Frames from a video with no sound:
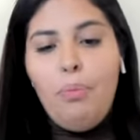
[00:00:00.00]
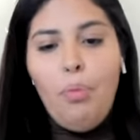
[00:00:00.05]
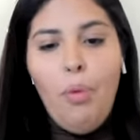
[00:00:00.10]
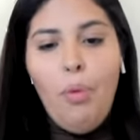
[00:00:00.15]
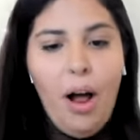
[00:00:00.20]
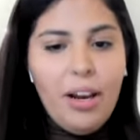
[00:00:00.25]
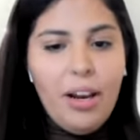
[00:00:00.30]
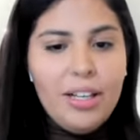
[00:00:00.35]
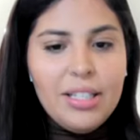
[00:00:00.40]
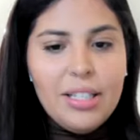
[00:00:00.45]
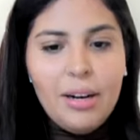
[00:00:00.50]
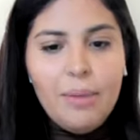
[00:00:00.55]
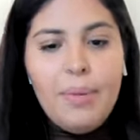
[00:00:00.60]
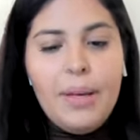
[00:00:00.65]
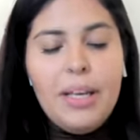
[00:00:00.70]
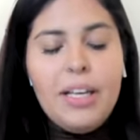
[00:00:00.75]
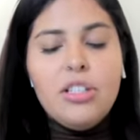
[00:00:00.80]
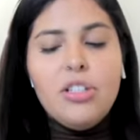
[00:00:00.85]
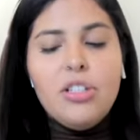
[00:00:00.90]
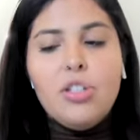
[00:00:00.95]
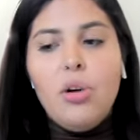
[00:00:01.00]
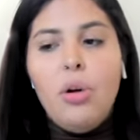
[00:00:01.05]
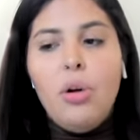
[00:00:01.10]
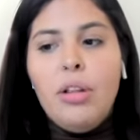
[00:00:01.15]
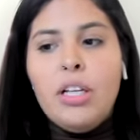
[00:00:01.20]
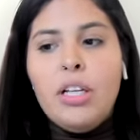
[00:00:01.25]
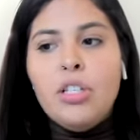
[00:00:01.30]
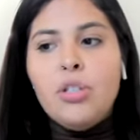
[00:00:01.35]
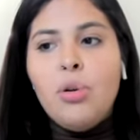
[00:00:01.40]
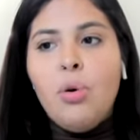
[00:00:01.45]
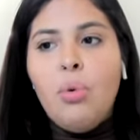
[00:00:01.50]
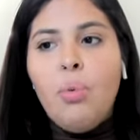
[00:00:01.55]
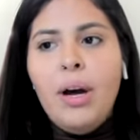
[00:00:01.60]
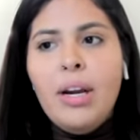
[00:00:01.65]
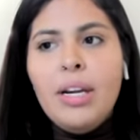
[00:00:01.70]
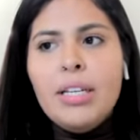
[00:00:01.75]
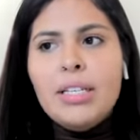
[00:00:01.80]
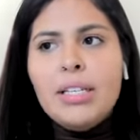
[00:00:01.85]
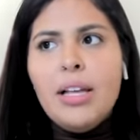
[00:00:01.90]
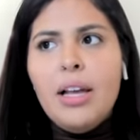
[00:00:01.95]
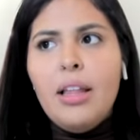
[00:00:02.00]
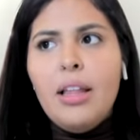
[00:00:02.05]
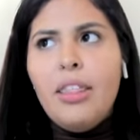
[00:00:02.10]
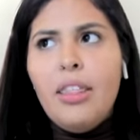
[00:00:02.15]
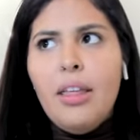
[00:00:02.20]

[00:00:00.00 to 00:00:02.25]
wallets are being stolen. So what is